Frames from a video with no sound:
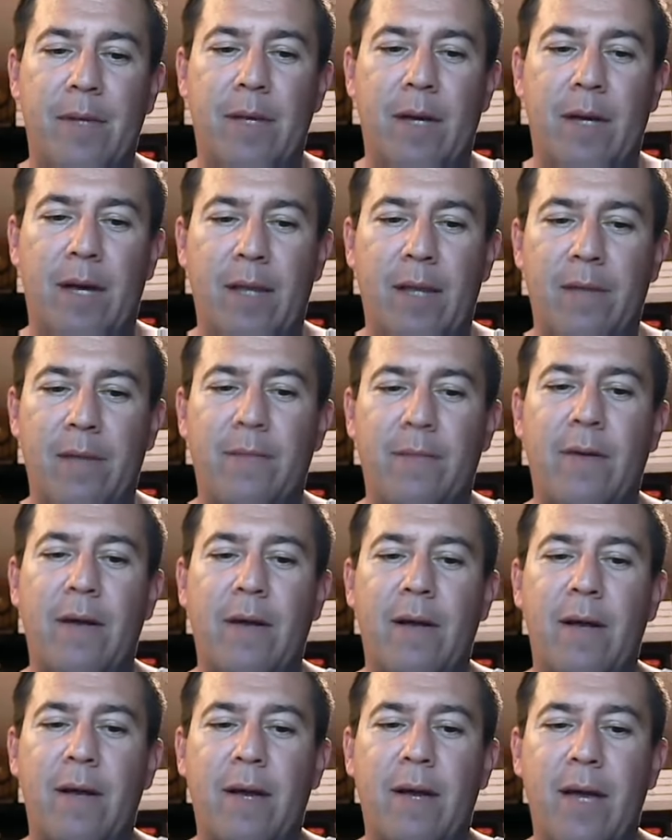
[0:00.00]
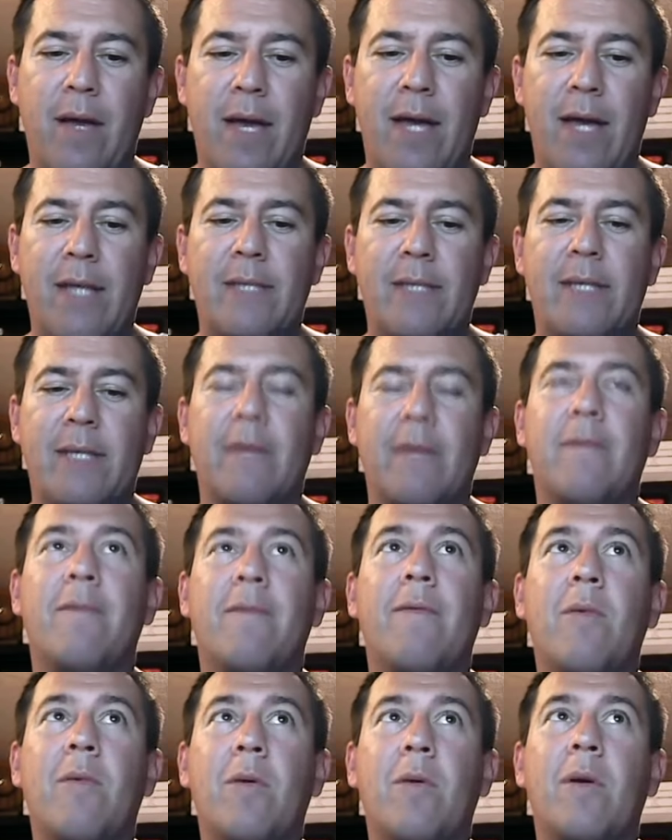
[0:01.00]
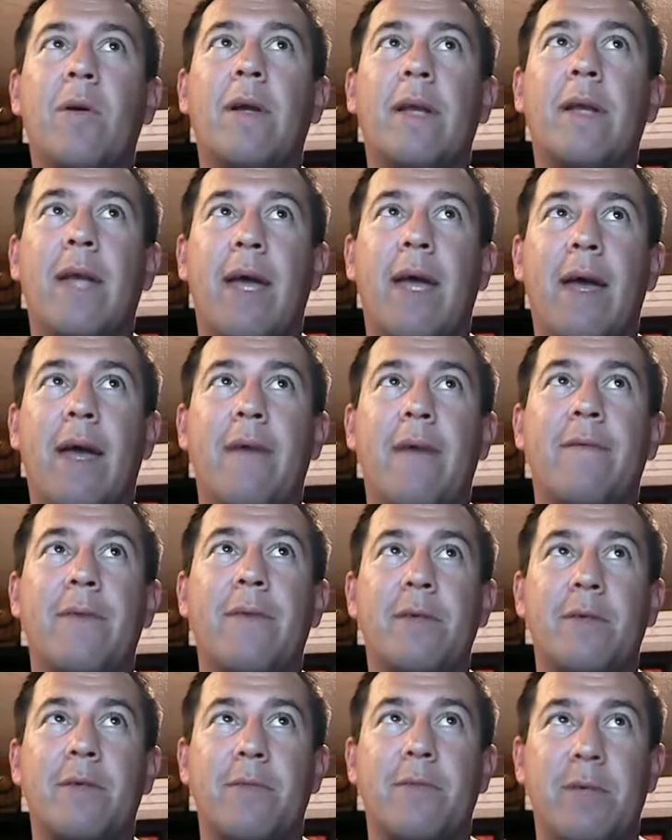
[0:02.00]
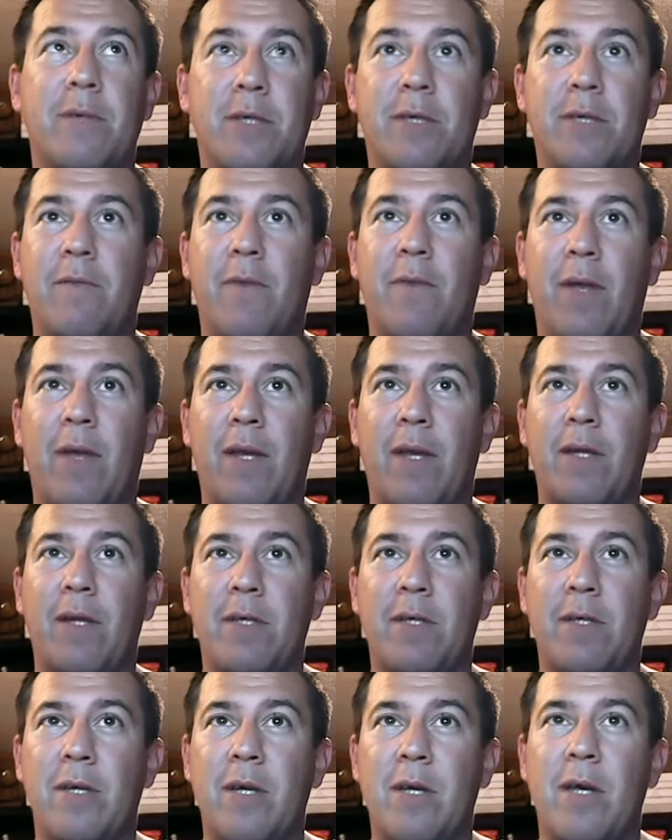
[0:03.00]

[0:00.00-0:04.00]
Oliveira has a 4.5-inch reach advantage,